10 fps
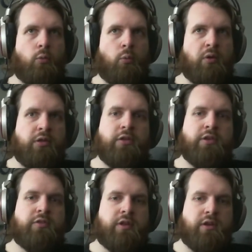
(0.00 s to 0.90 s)
one of the
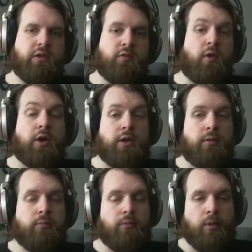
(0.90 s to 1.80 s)
things that is
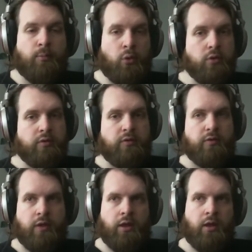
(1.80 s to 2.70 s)
very important
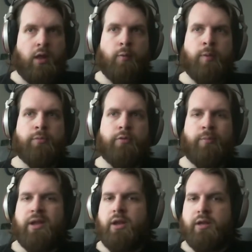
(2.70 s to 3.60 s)
that a lot of people
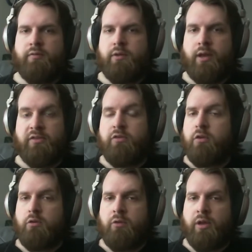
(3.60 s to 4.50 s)
may not even
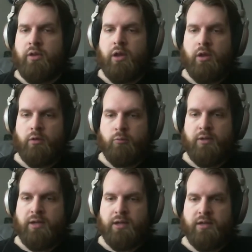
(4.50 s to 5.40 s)
necessarily
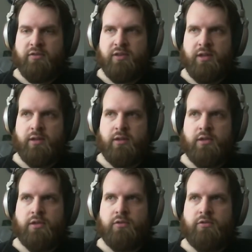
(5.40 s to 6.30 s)
realize
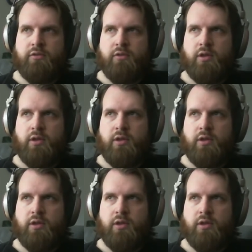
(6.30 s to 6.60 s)
is